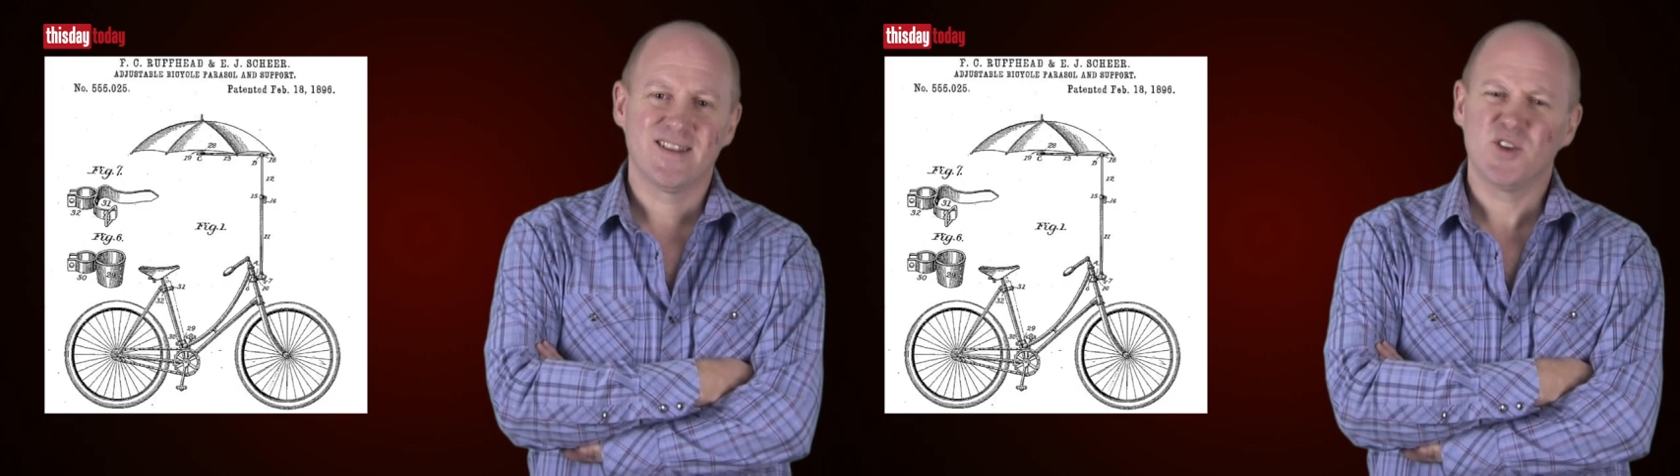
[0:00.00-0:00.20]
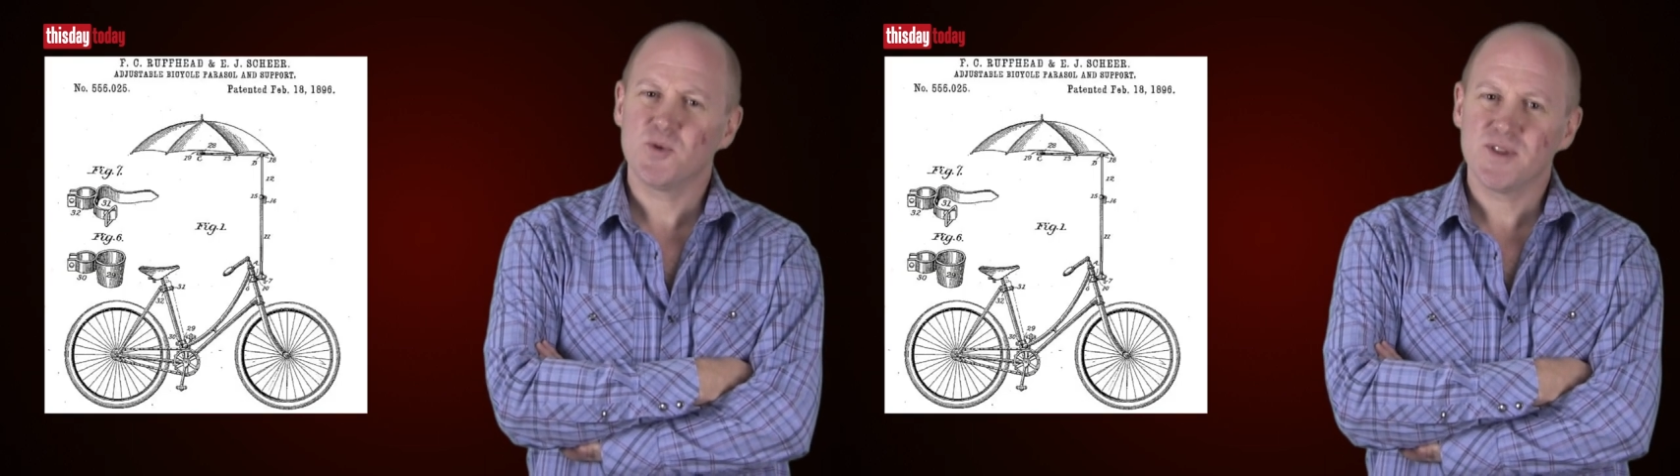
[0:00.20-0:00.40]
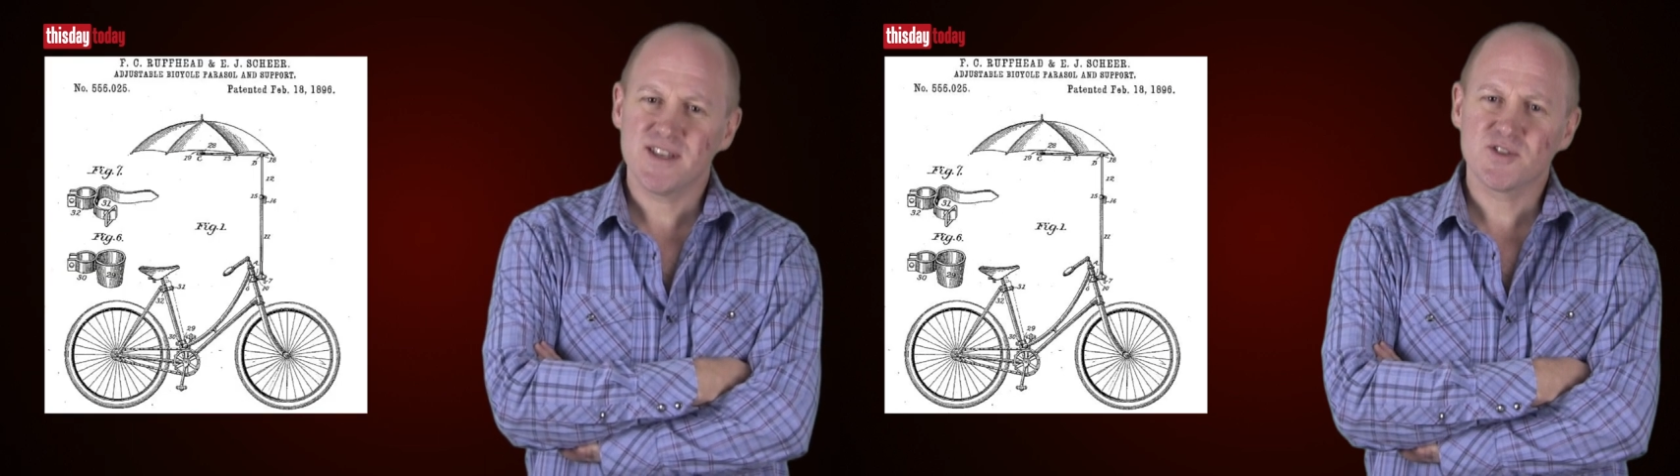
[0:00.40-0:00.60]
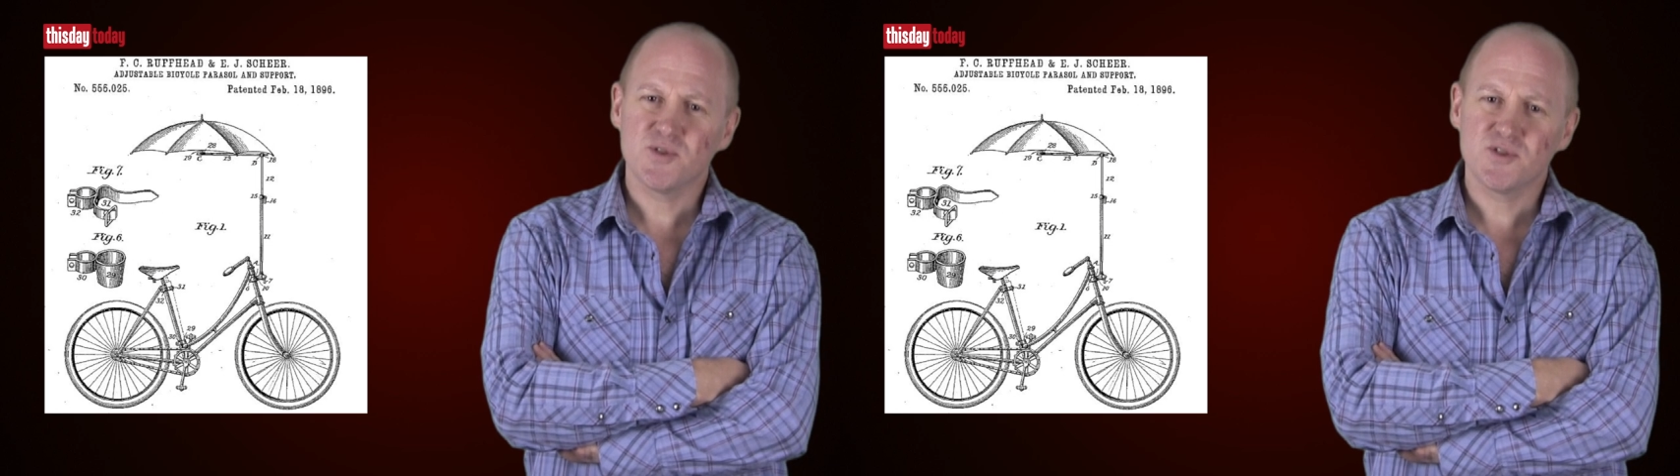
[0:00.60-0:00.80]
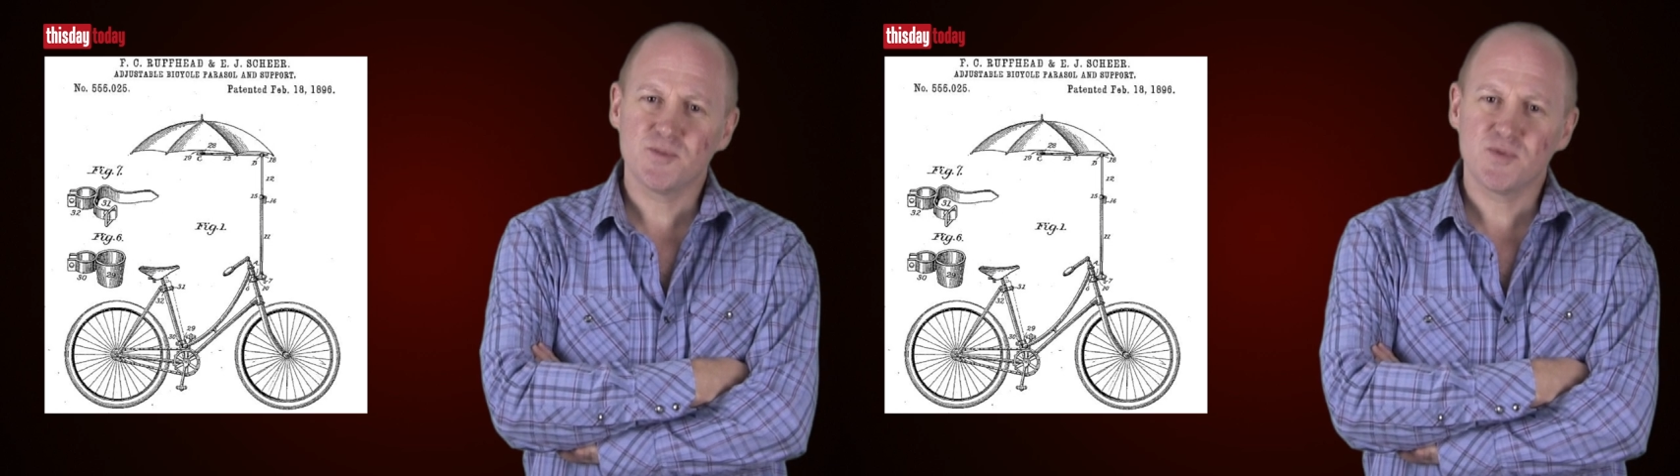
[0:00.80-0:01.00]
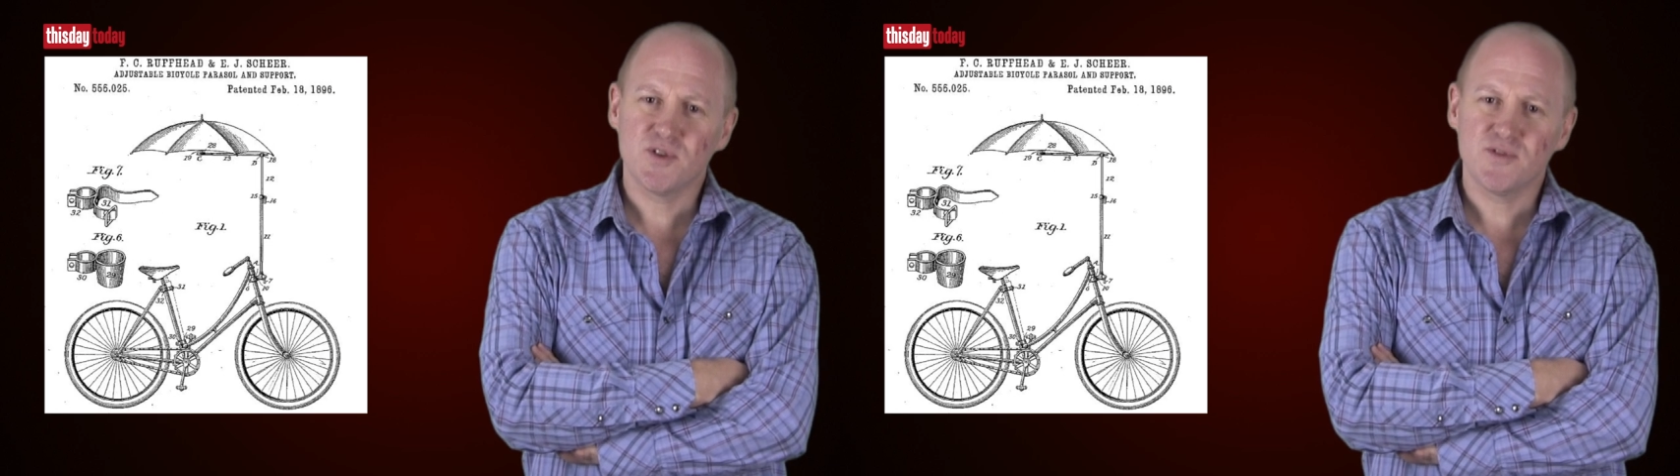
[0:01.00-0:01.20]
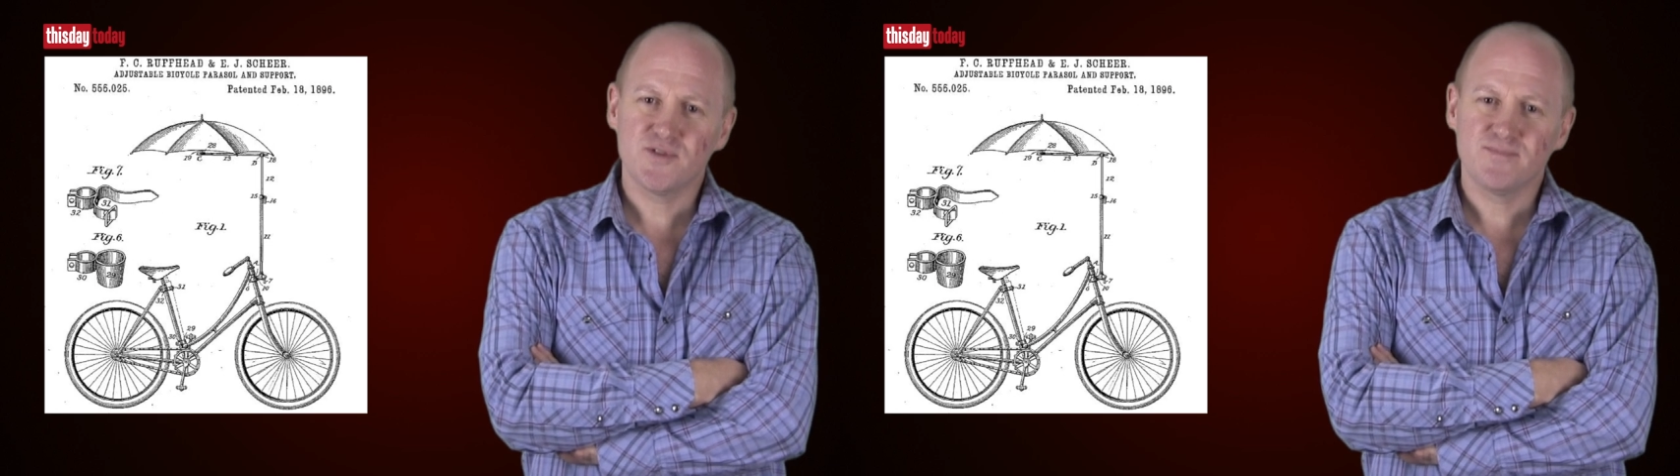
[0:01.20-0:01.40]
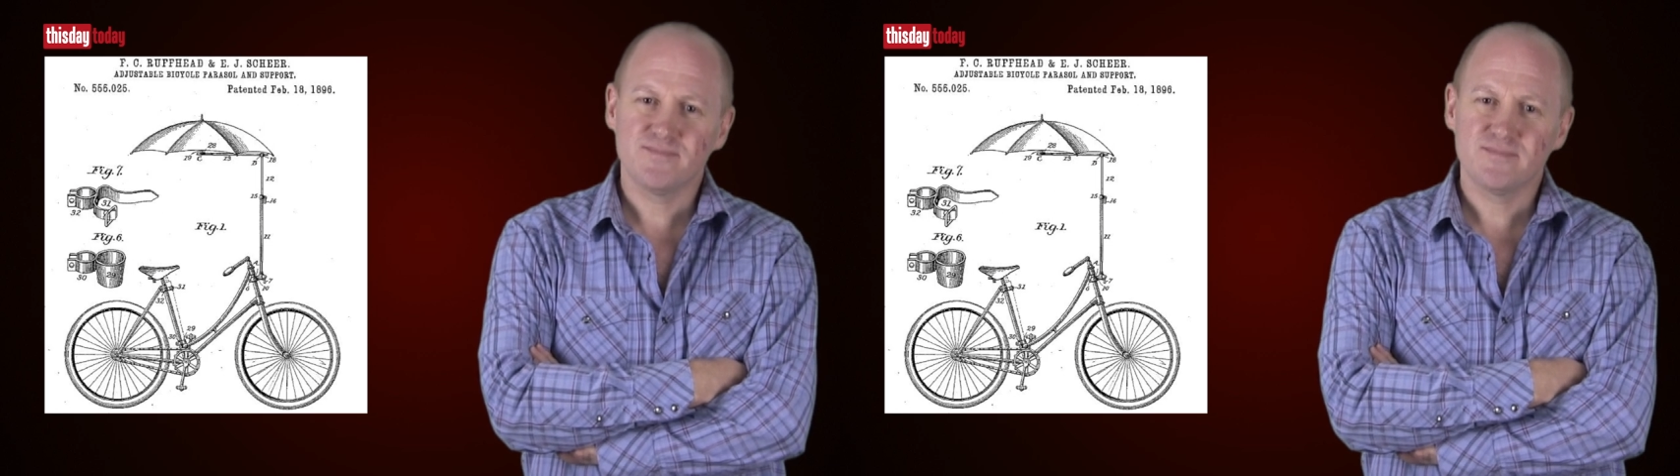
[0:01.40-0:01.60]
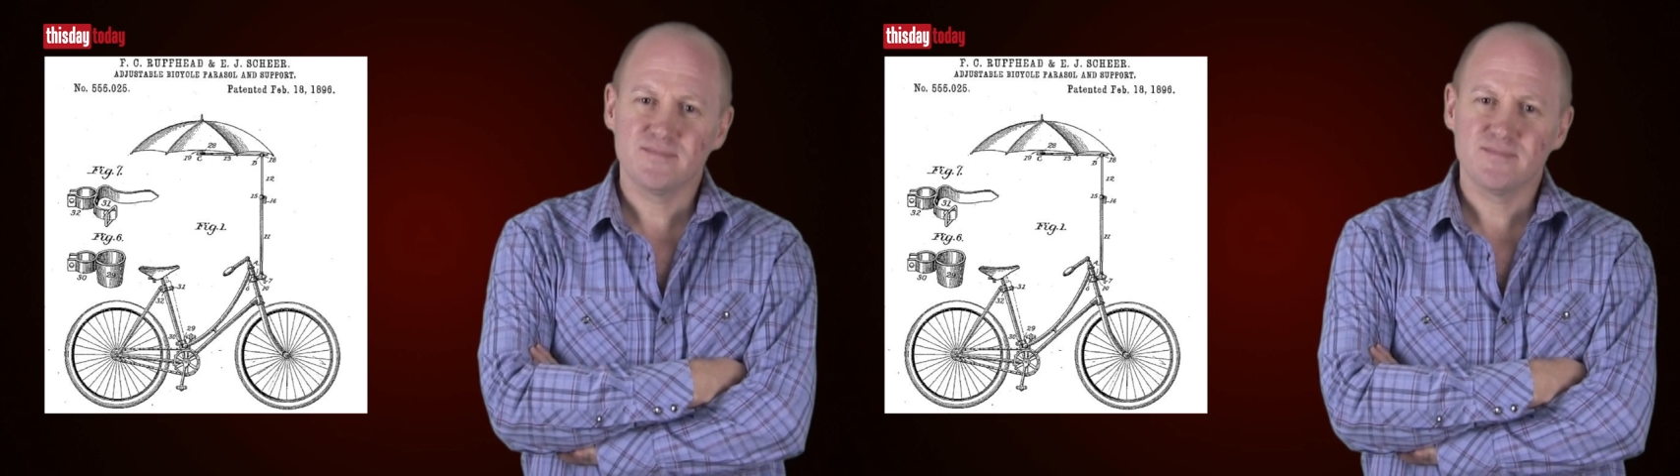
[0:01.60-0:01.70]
You know what this goes to prove?